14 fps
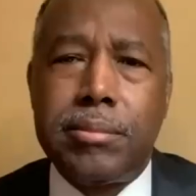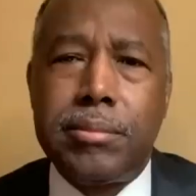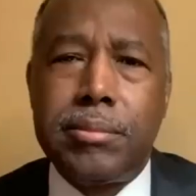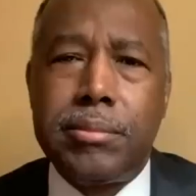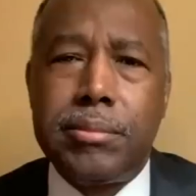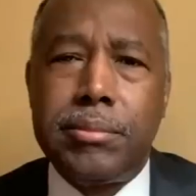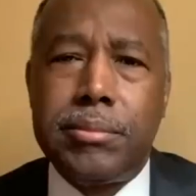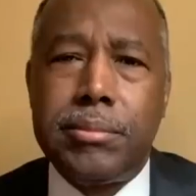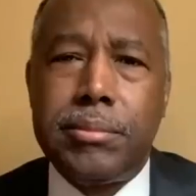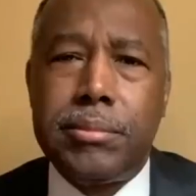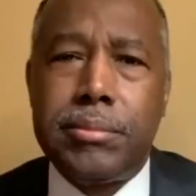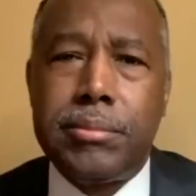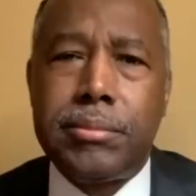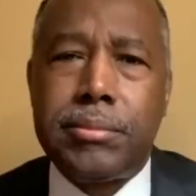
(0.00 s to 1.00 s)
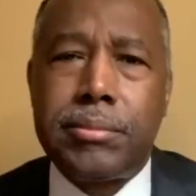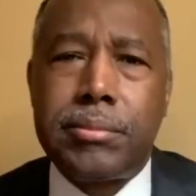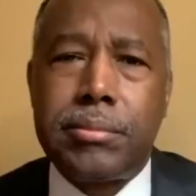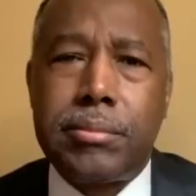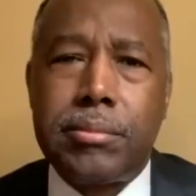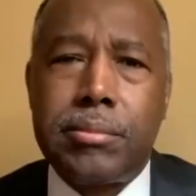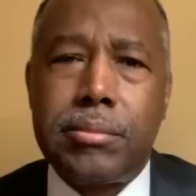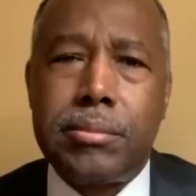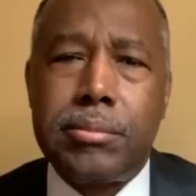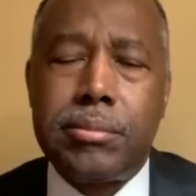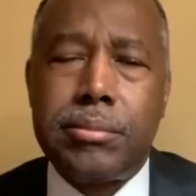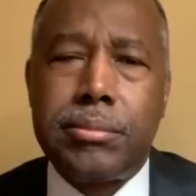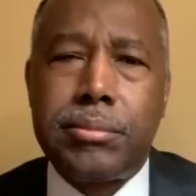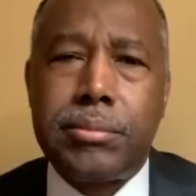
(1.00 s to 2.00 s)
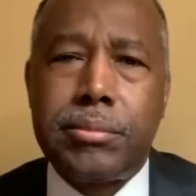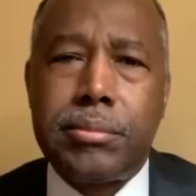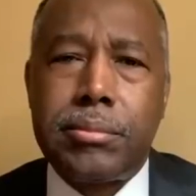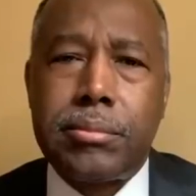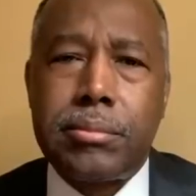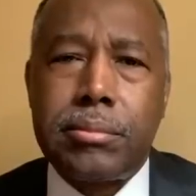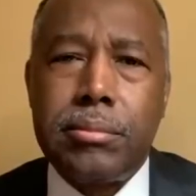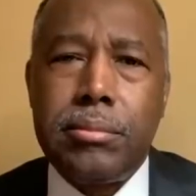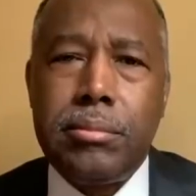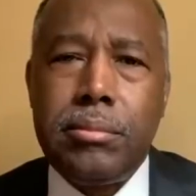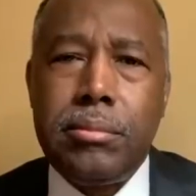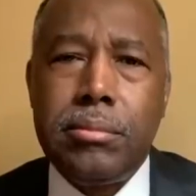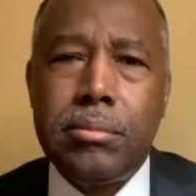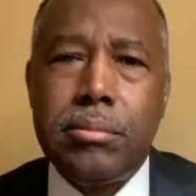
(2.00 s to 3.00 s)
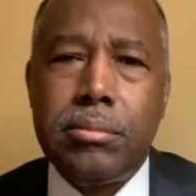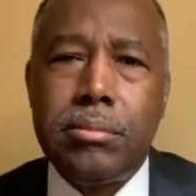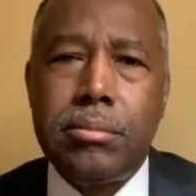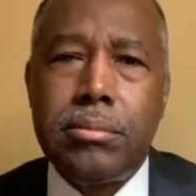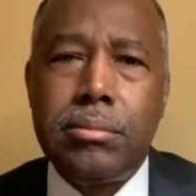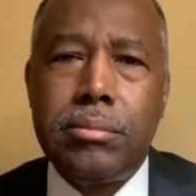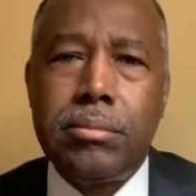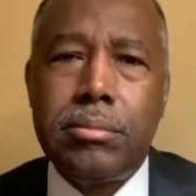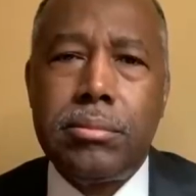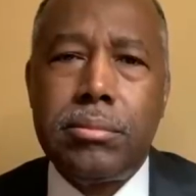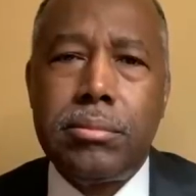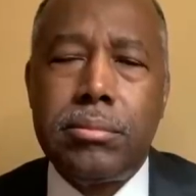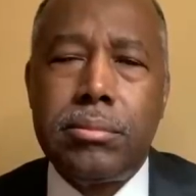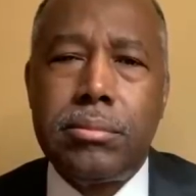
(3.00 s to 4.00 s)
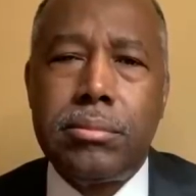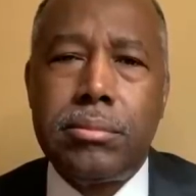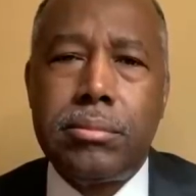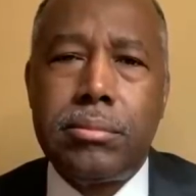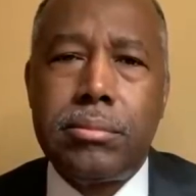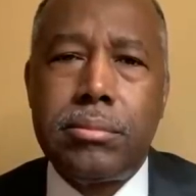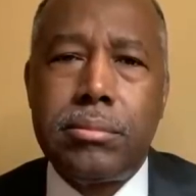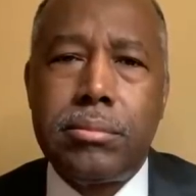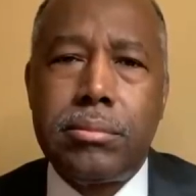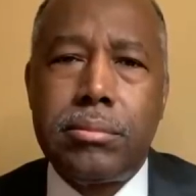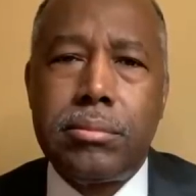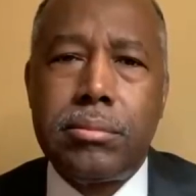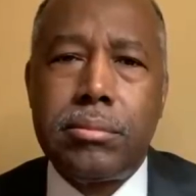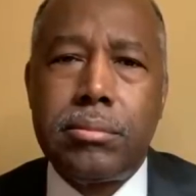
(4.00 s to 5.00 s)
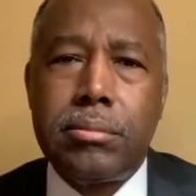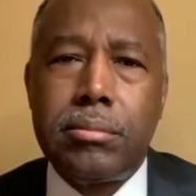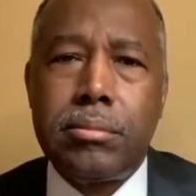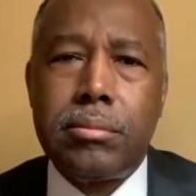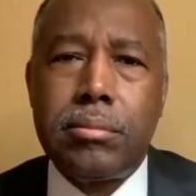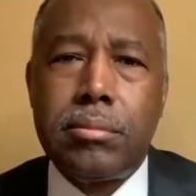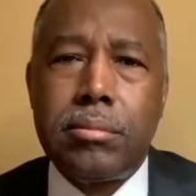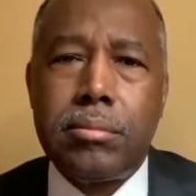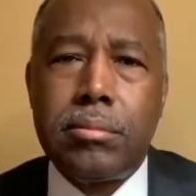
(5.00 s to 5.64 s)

(not speaking)